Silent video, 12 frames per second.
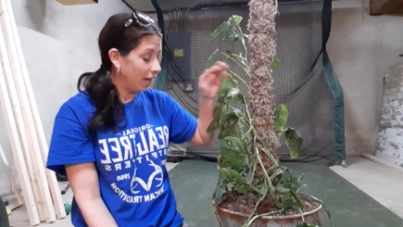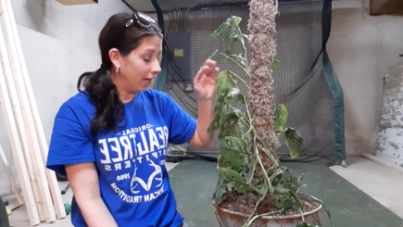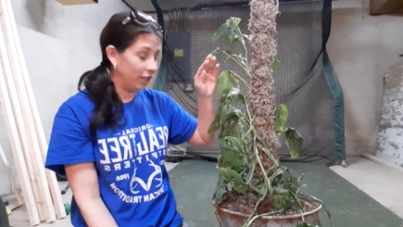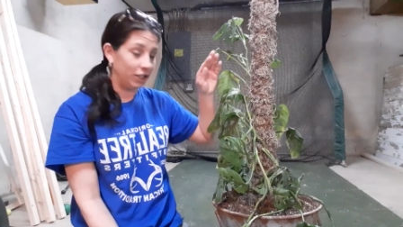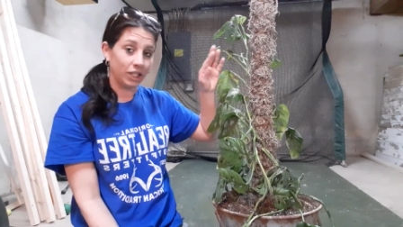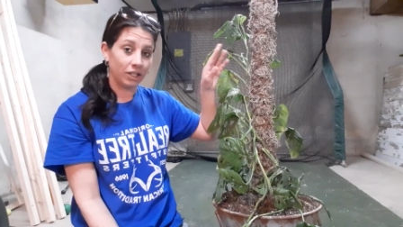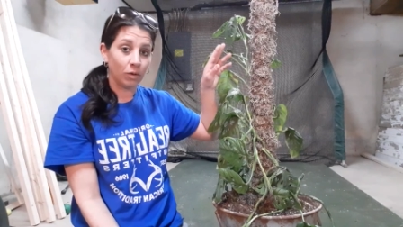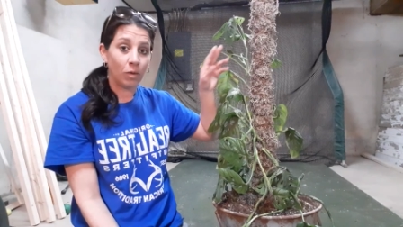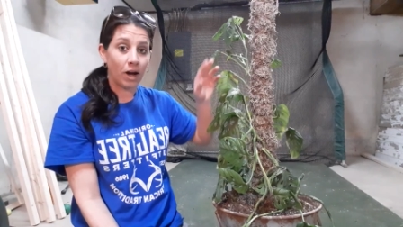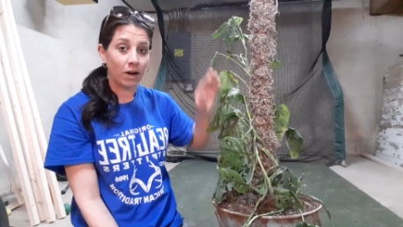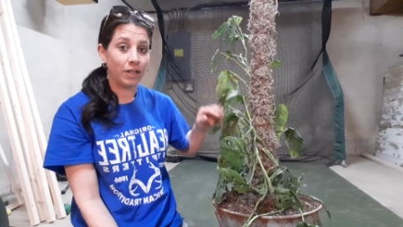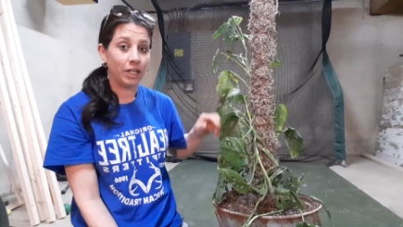And just the
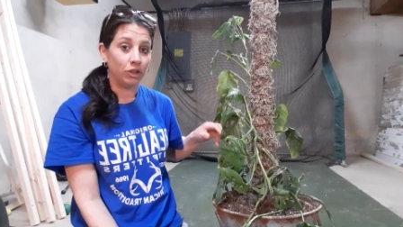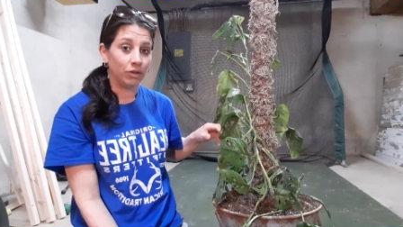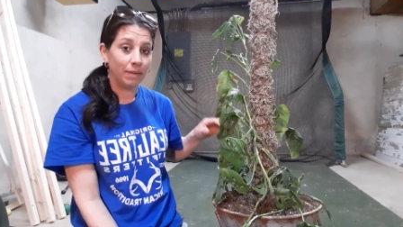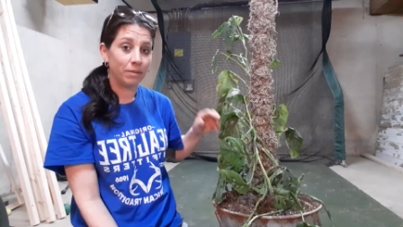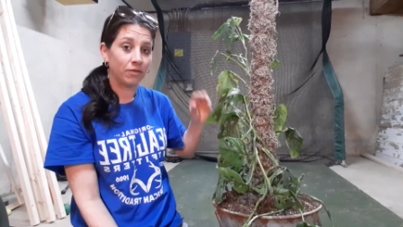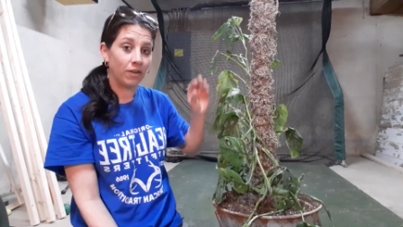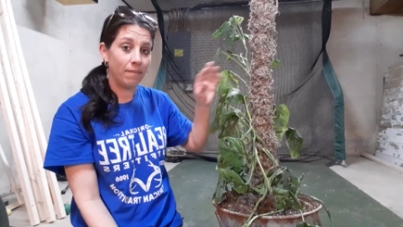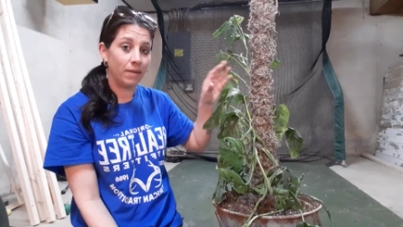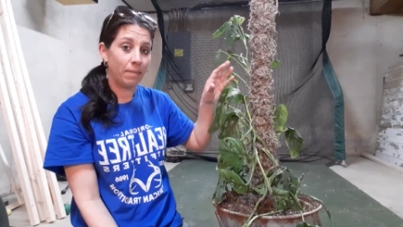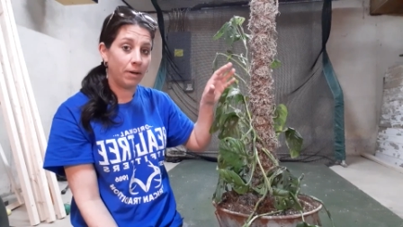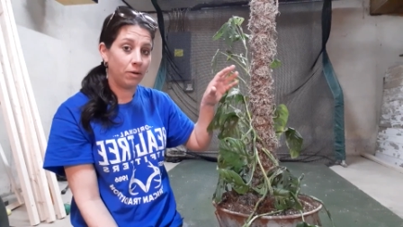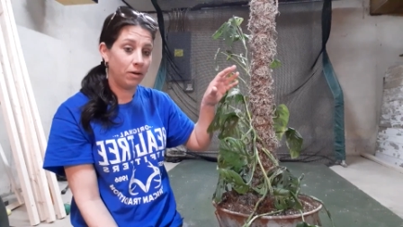water that drips from
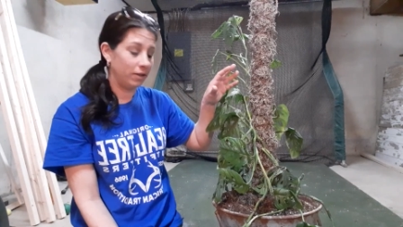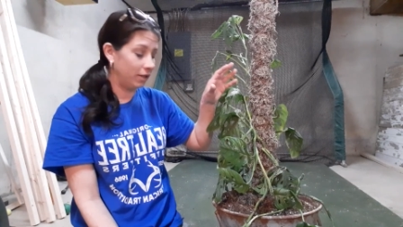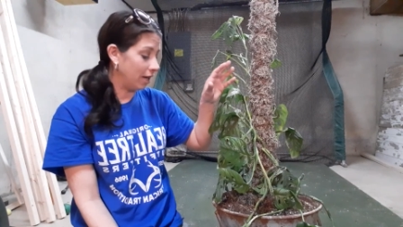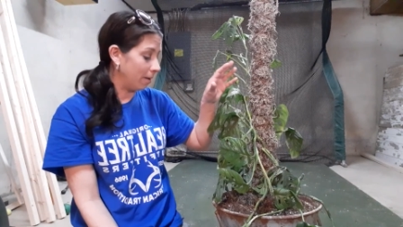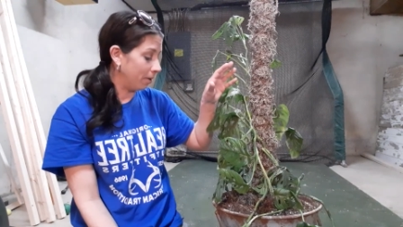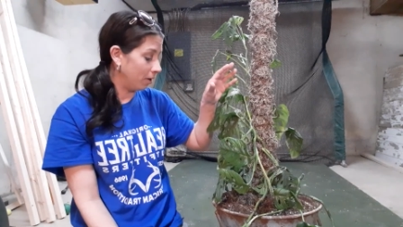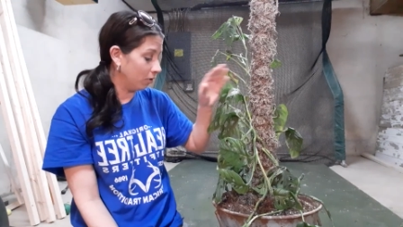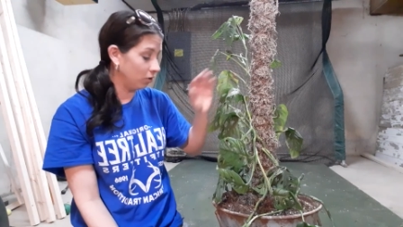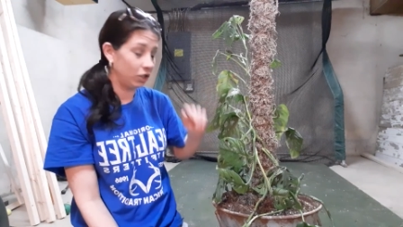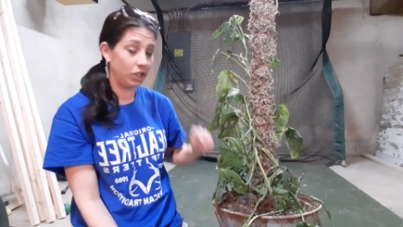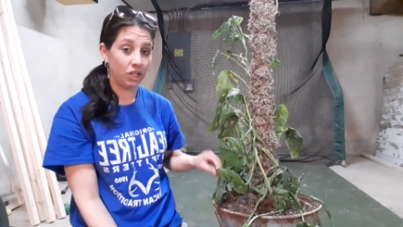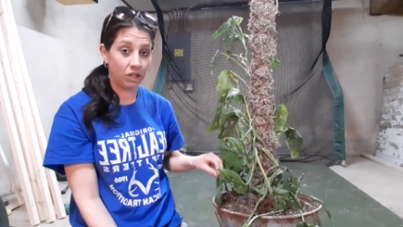the, the
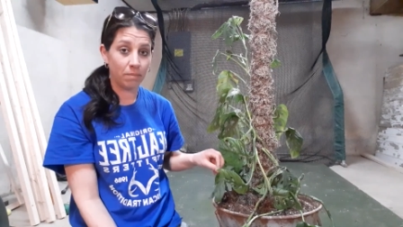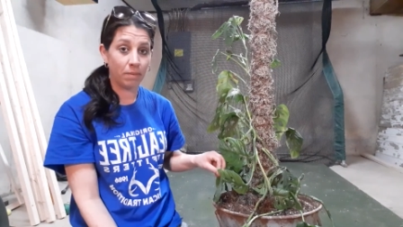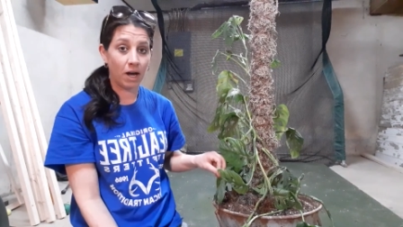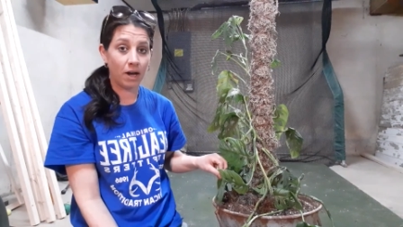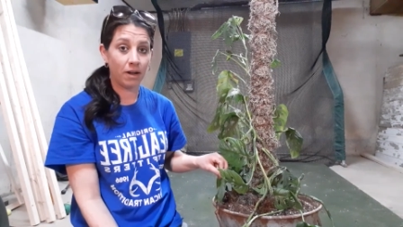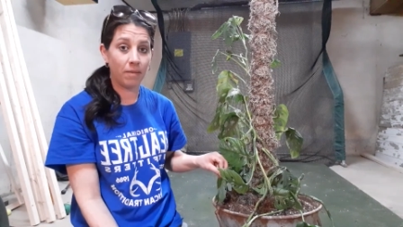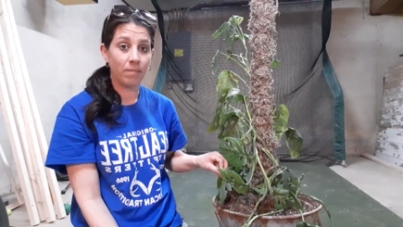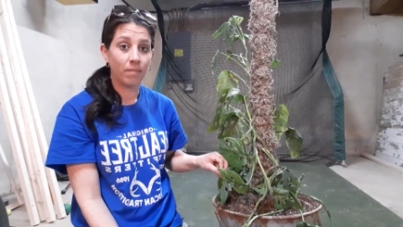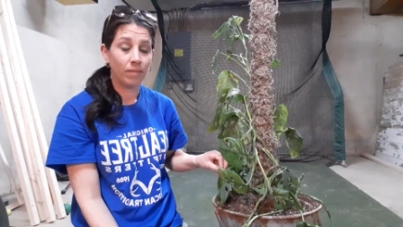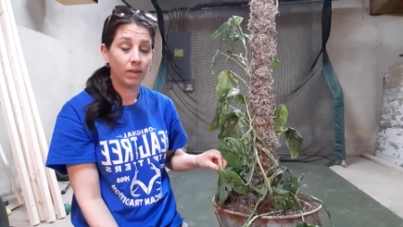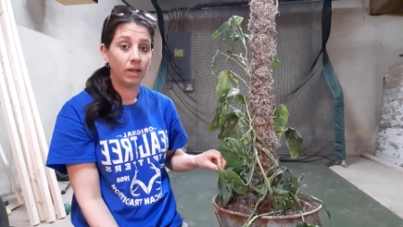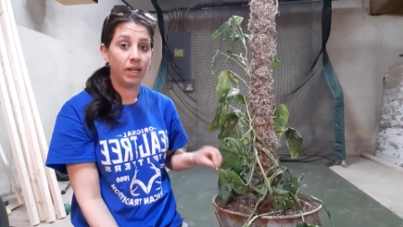post to the bottom
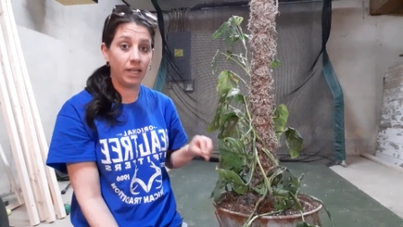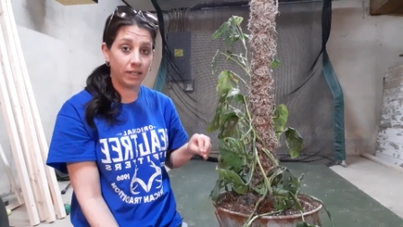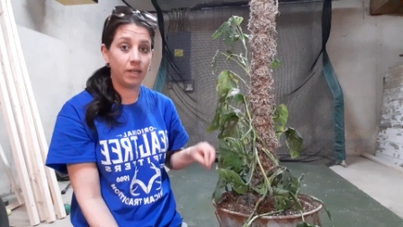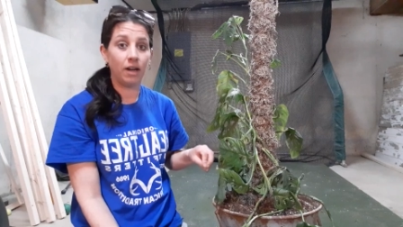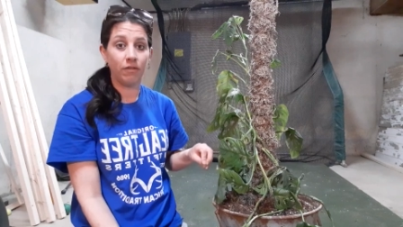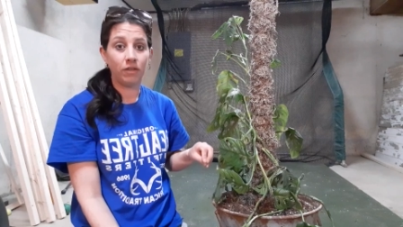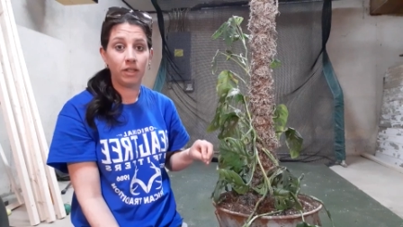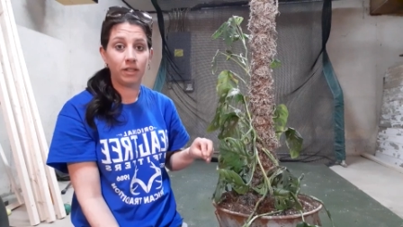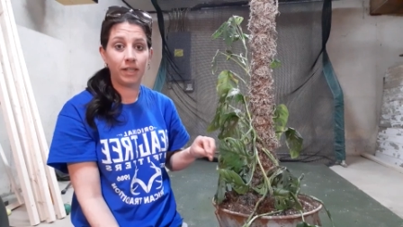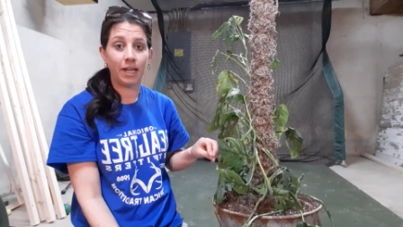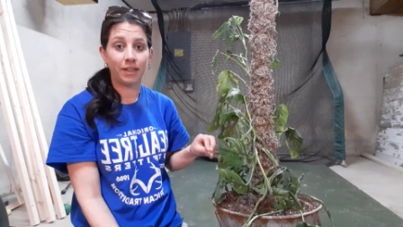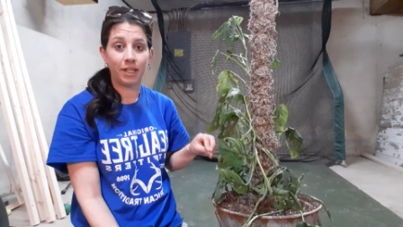is enough to
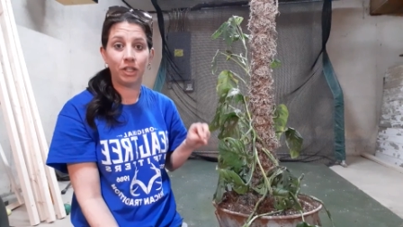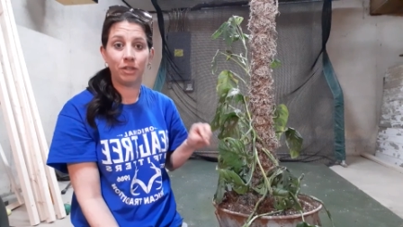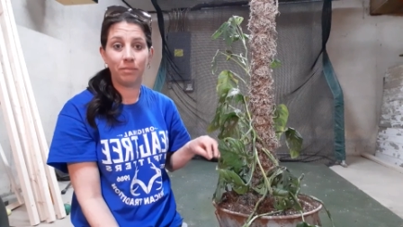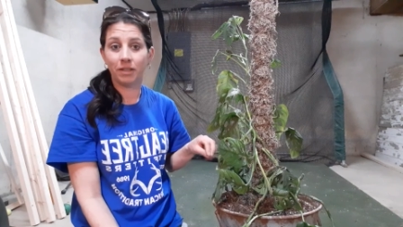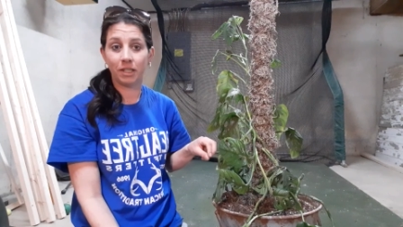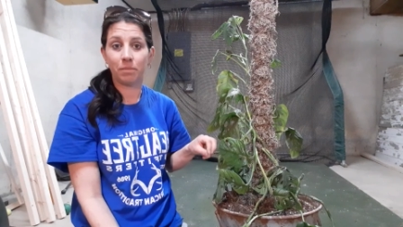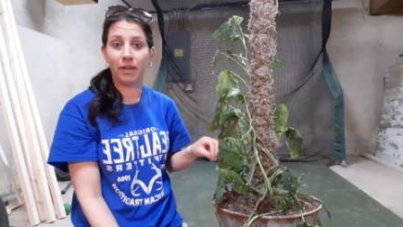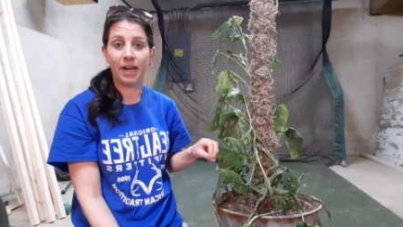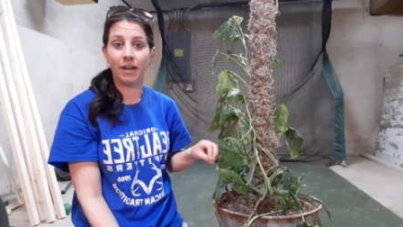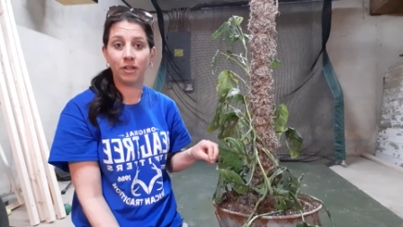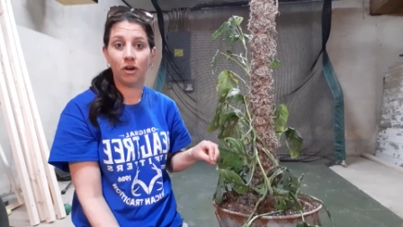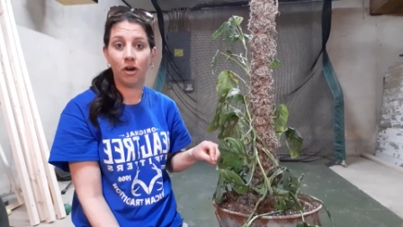set this, this
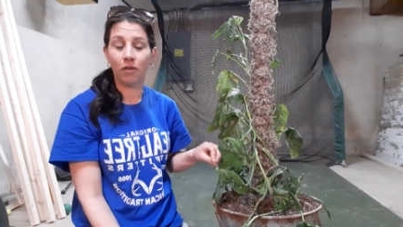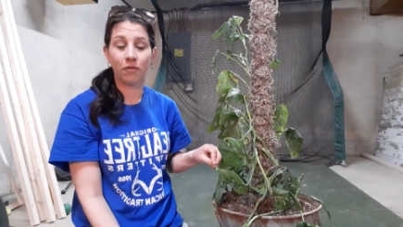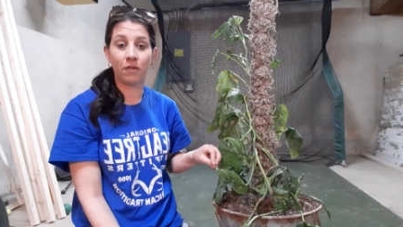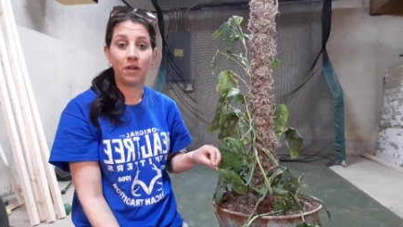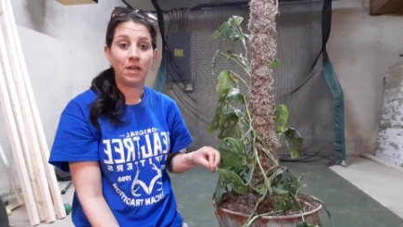plant off.